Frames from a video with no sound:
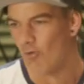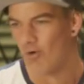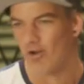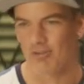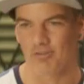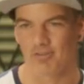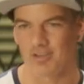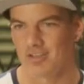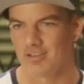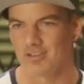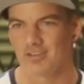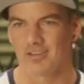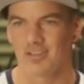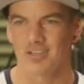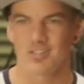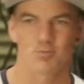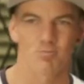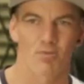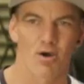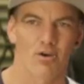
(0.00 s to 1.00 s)
what if he did
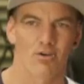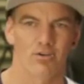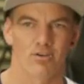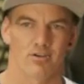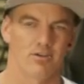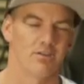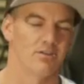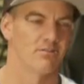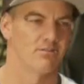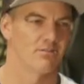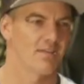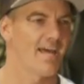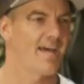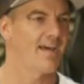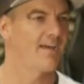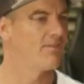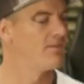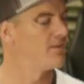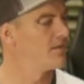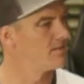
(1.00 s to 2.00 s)
this motor and
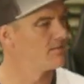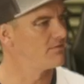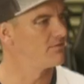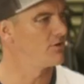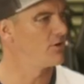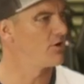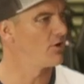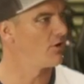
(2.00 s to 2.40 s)
that? And then, you